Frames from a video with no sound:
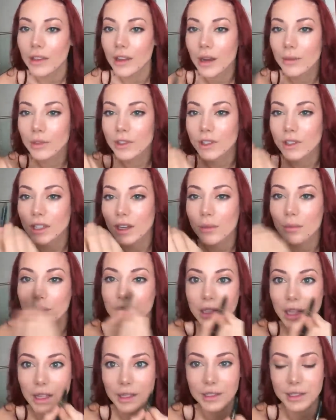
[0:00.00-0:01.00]
And then I'm just
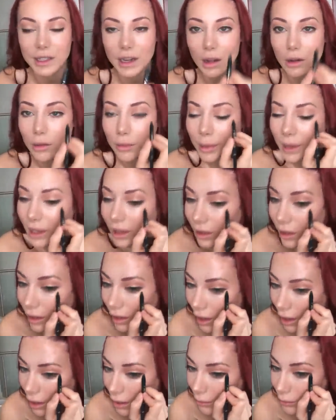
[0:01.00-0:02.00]
gonna blend it out a
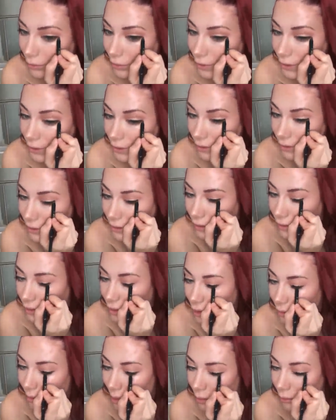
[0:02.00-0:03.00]
bit, um, just so
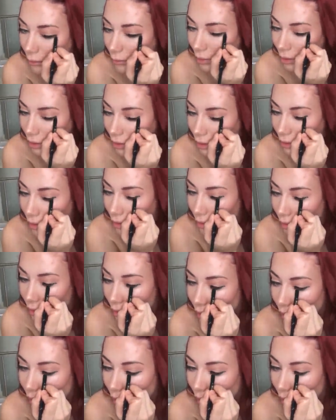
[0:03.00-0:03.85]
it's a little bit more